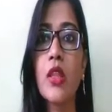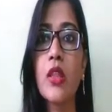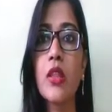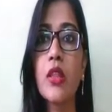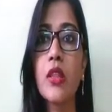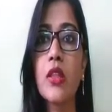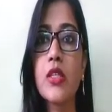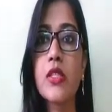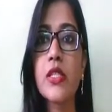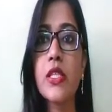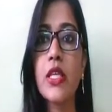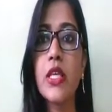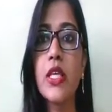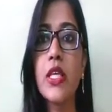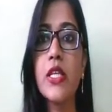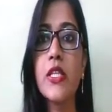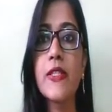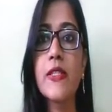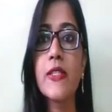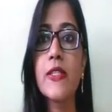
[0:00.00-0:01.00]
This
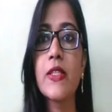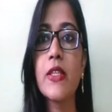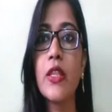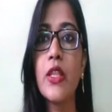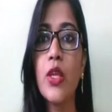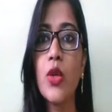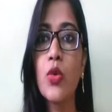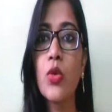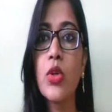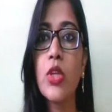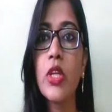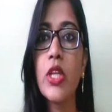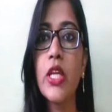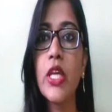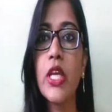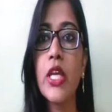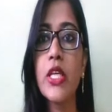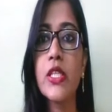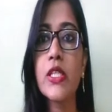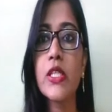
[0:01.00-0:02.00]
is
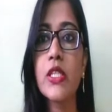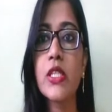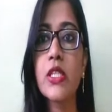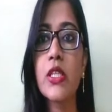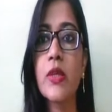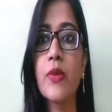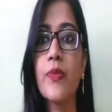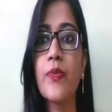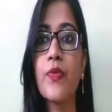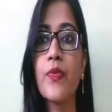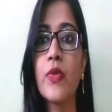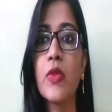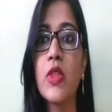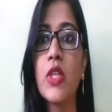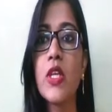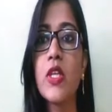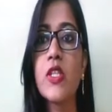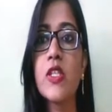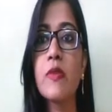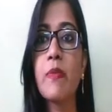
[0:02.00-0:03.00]
nucleus.
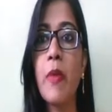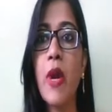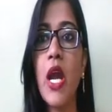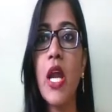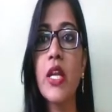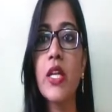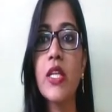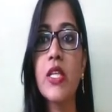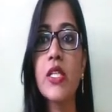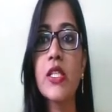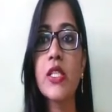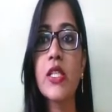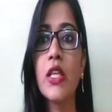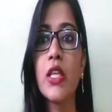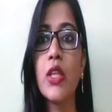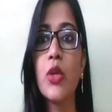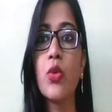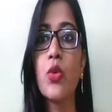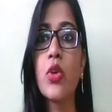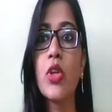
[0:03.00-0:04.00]
This part is the
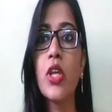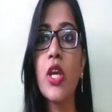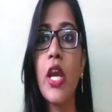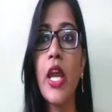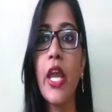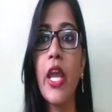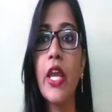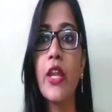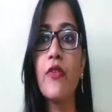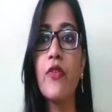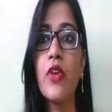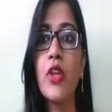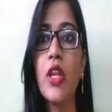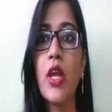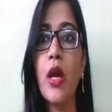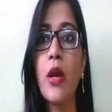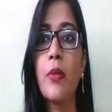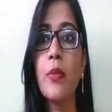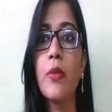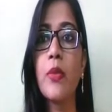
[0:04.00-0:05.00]
nuclear
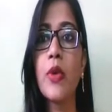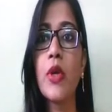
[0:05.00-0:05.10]
envelope.